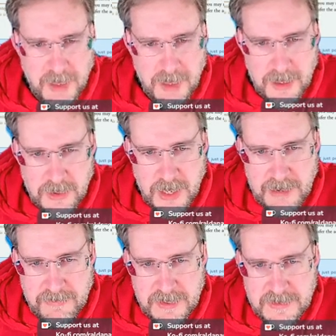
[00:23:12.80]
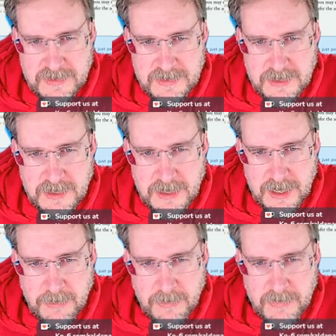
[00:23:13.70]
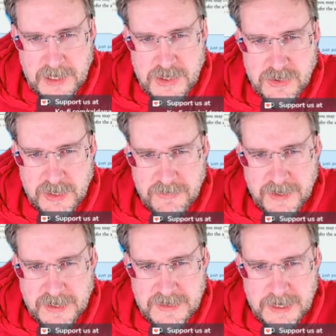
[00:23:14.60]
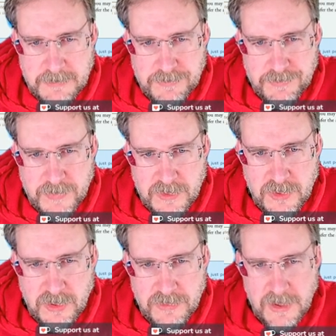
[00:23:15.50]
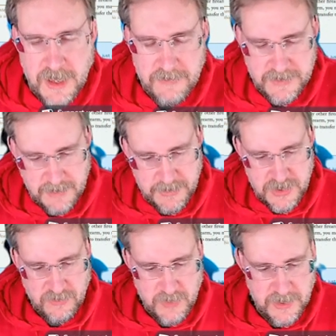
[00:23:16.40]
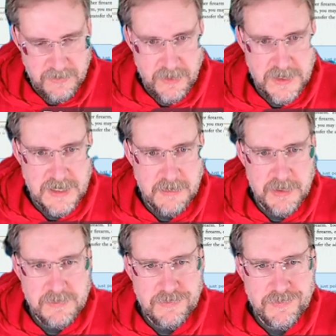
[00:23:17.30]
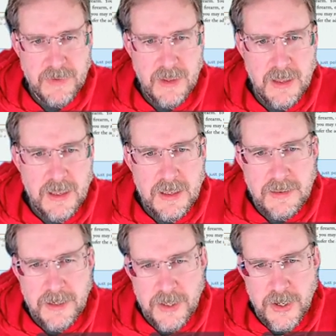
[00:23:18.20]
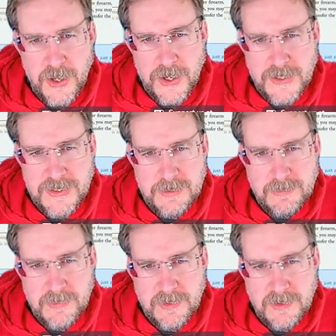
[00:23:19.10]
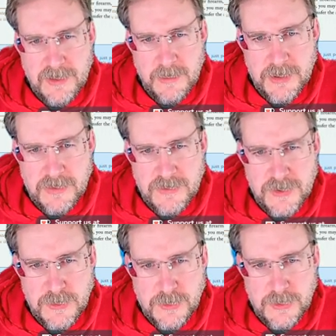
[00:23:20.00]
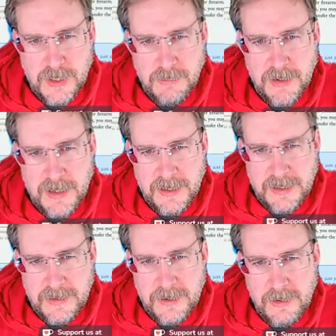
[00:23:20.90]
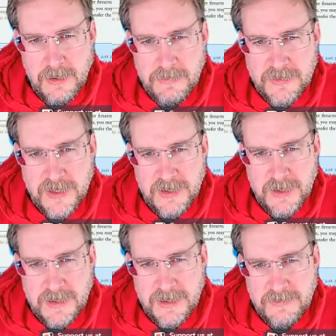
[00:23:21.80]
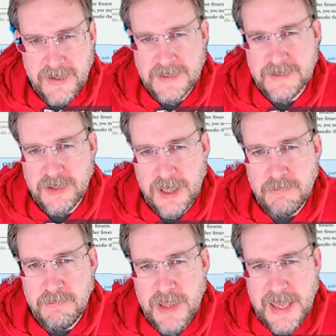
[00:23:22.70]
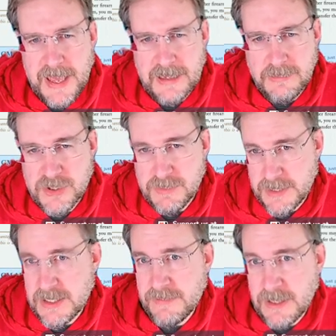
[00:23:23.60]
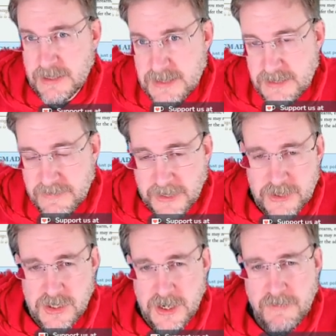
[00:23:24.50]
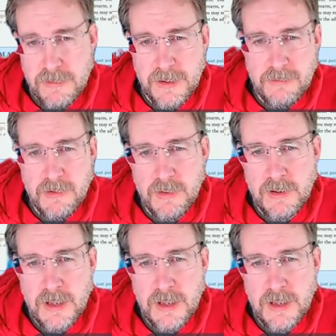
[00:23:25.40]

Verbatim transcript: You have these um, injury effects here. So if you have a damage of one, for example, and you're hurt, damage of two, you're bloodied, and then all of a sudden you get the effects that you're impaired, which means you have a disadvantage on everything you roll.